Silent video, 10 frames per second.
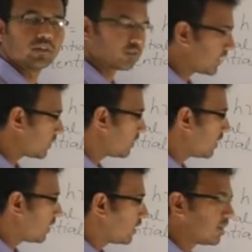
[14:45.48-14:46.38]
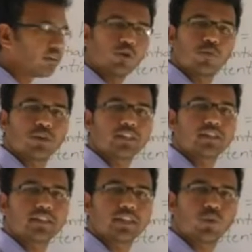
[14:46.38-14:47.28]
So then no
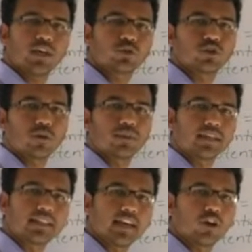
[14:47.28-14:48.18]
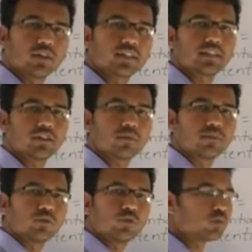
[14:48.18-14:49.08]
potential is required to stop that. They are already
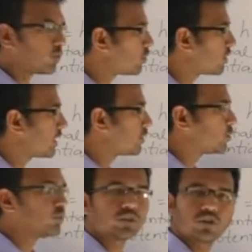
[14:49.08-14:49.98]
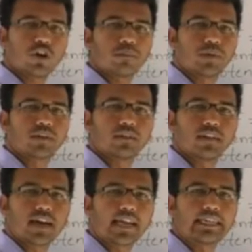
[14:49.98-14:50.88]
stopped. No need to stop
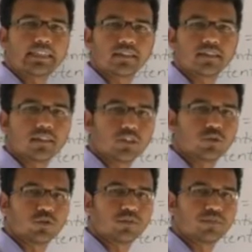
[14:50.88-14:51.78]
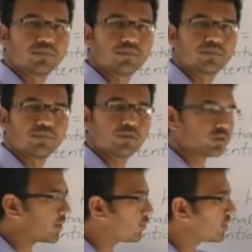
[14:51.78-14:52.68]
the current in the circuit. So
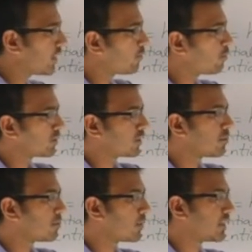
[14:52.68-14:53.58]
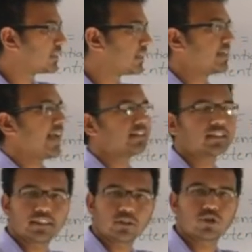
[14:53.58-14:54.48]
therefore the stopping potential at
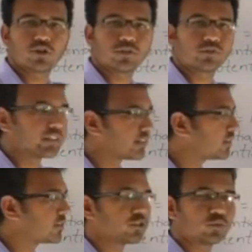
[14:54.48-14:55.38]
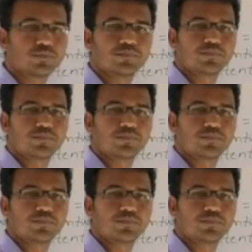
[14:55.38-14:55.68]
the threshold frequency is 0.